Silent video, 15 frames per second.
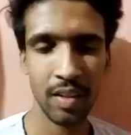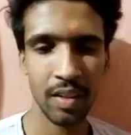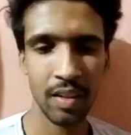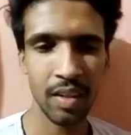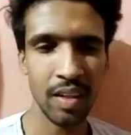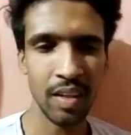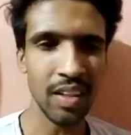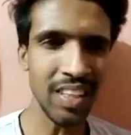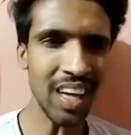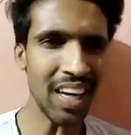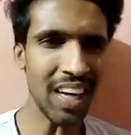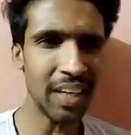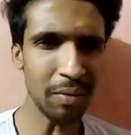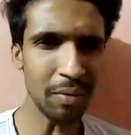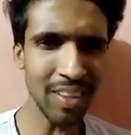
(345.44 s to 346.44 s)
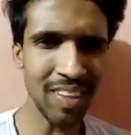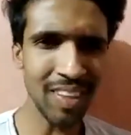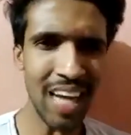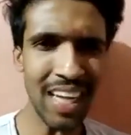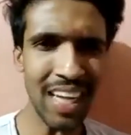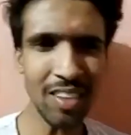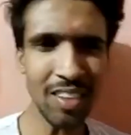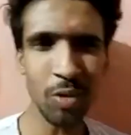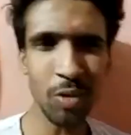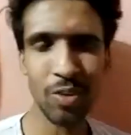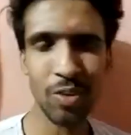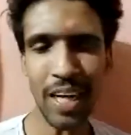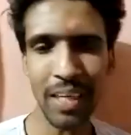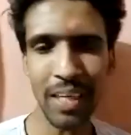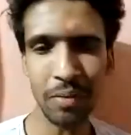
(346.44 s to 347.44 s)
Yeah, it was like the
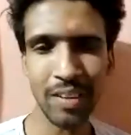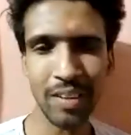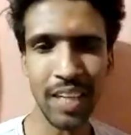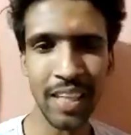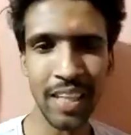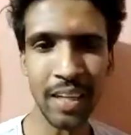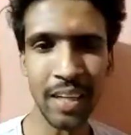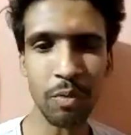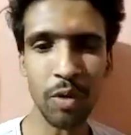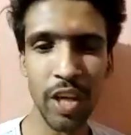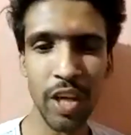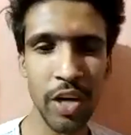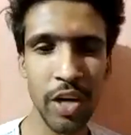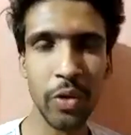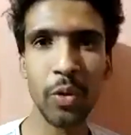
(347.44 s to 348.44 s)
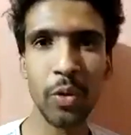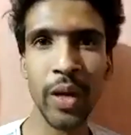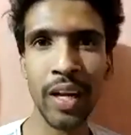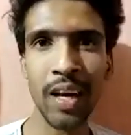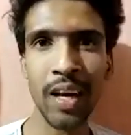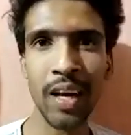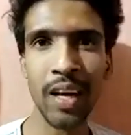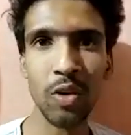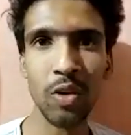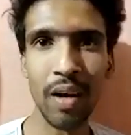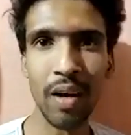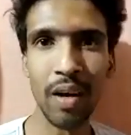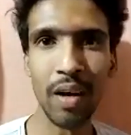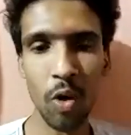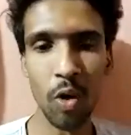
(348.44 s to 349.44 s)
society was saying that what are you doing, like you left
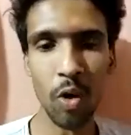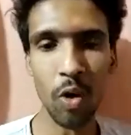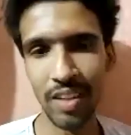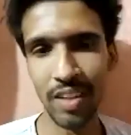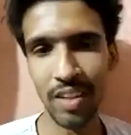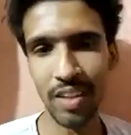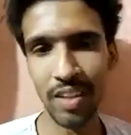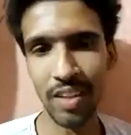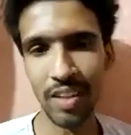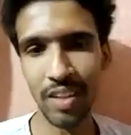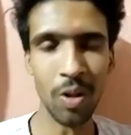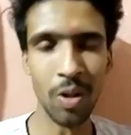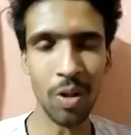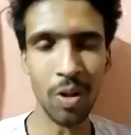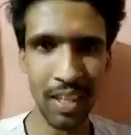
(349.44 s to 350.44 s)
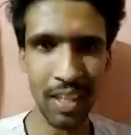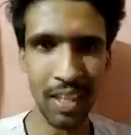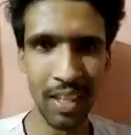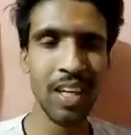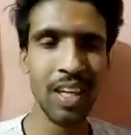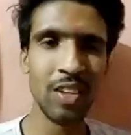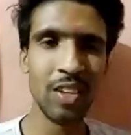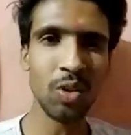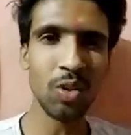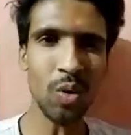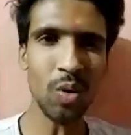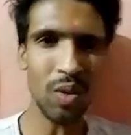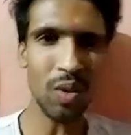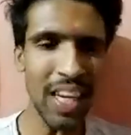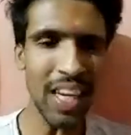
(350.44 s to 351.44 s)
your college and all that. So
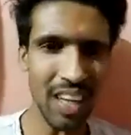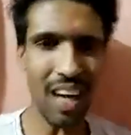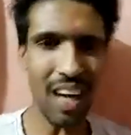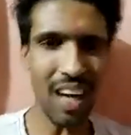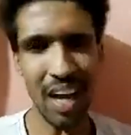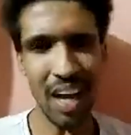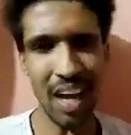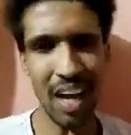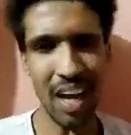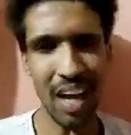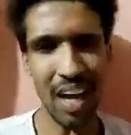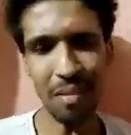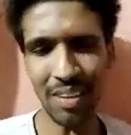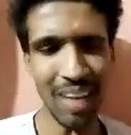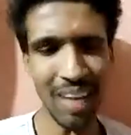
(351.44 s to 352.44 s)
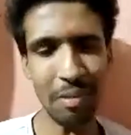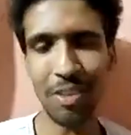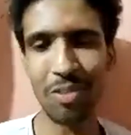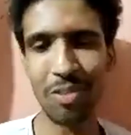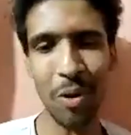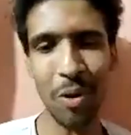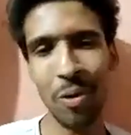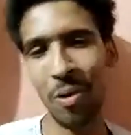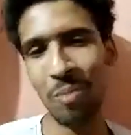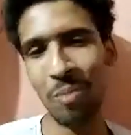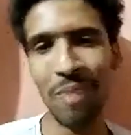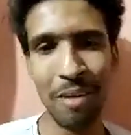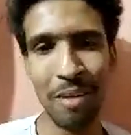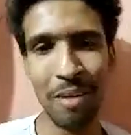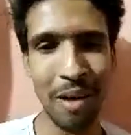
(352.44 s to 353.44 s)
like I was going on my
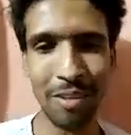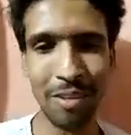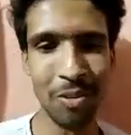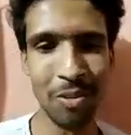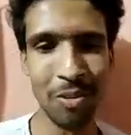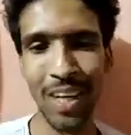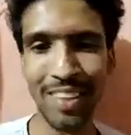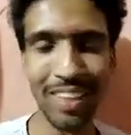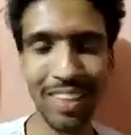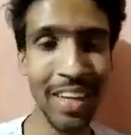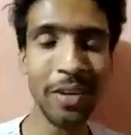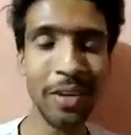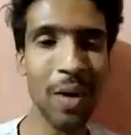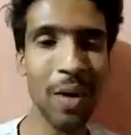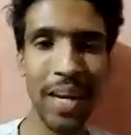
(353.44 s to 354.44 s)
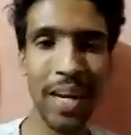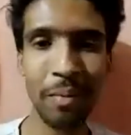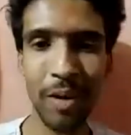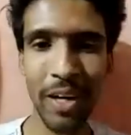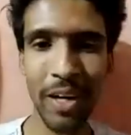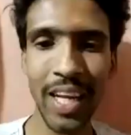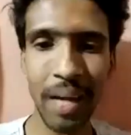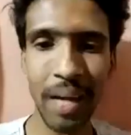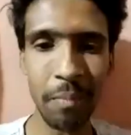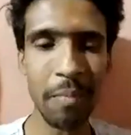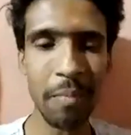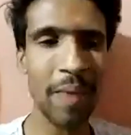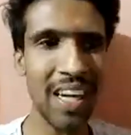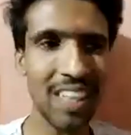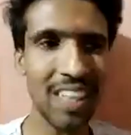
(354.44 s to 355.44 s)
way. I was not listening to anybody. Like my
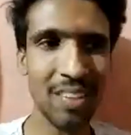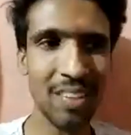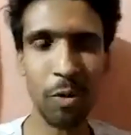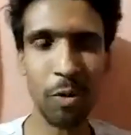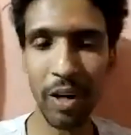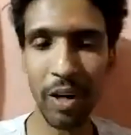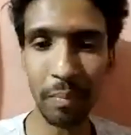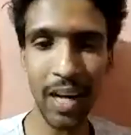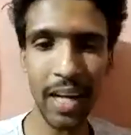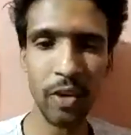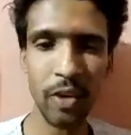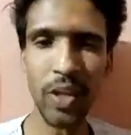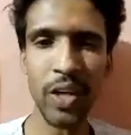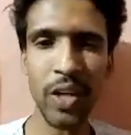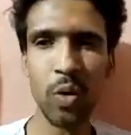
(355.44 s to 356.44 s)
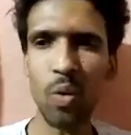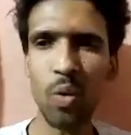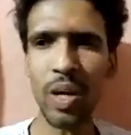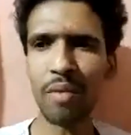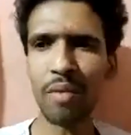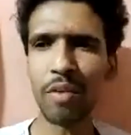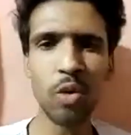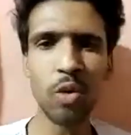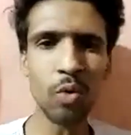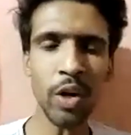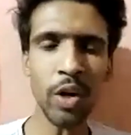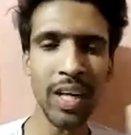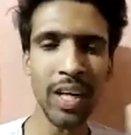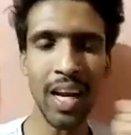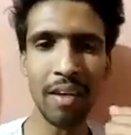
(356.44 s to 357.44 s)
parents supported me, like you can do whatever you want
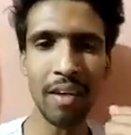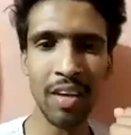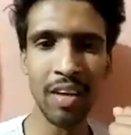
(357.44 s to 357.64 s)
in life.